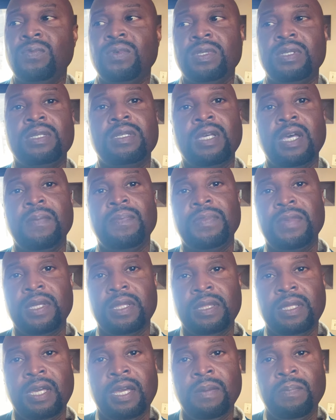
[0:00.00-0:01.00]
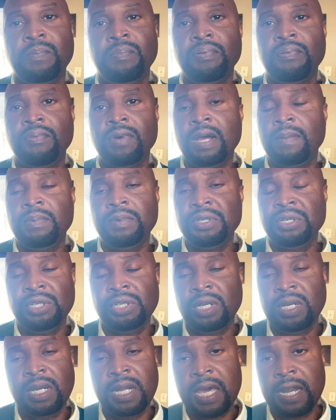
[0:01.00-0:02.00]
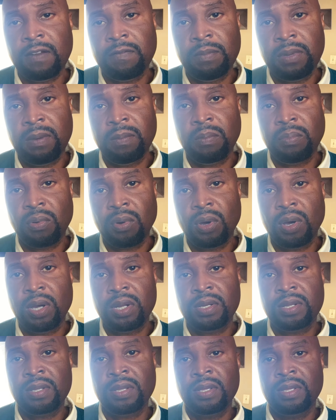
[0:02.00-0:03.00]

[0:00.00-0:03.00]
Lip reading: was something that probably should not have been brought.